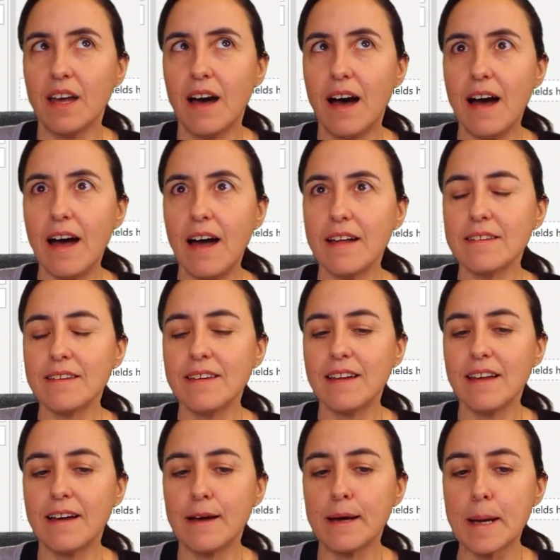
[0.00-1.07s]
And
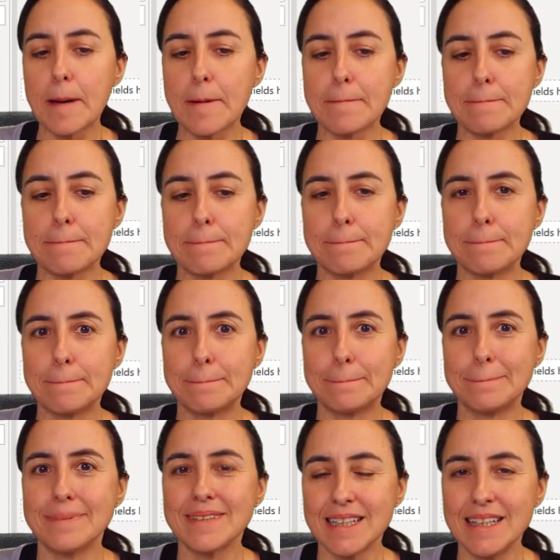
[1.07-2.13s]
it
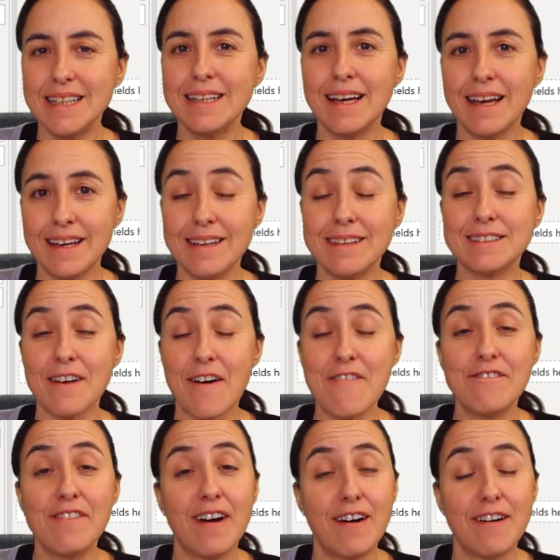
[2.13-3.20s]
is
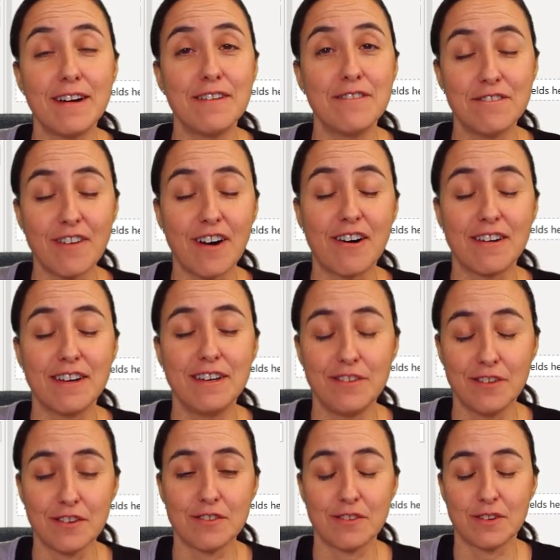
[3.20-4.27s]
very, very
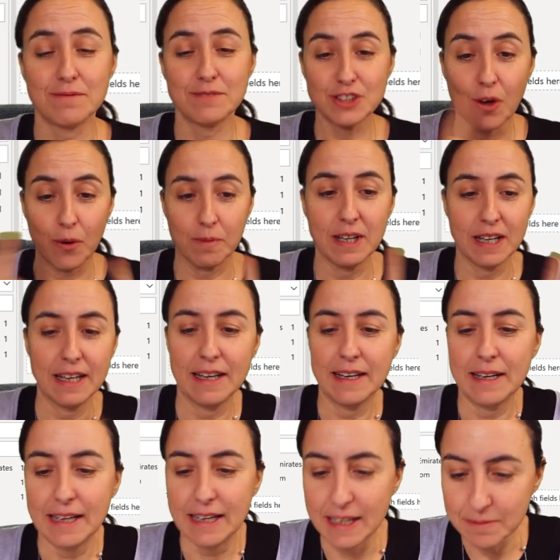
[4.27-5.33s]
useful. So
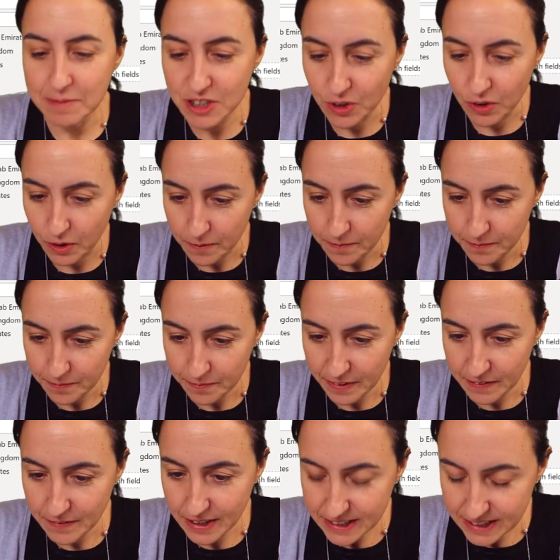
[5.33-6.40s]
let me show you.
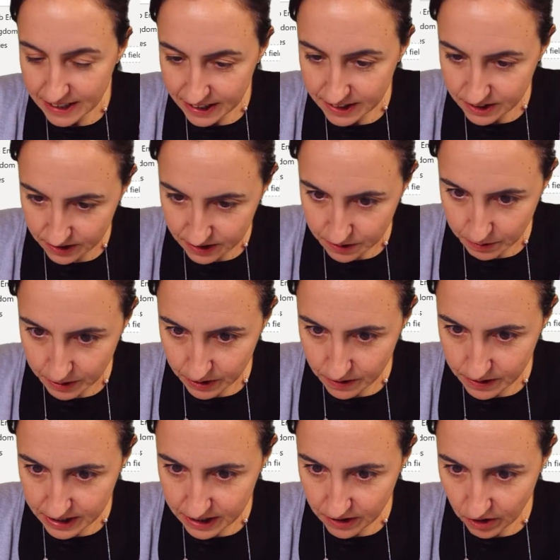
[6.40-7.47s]
Vaccinations, we go
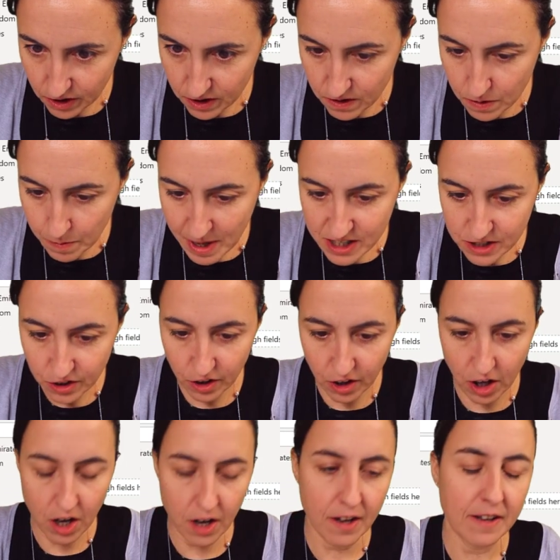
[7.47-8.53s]
here, new measure.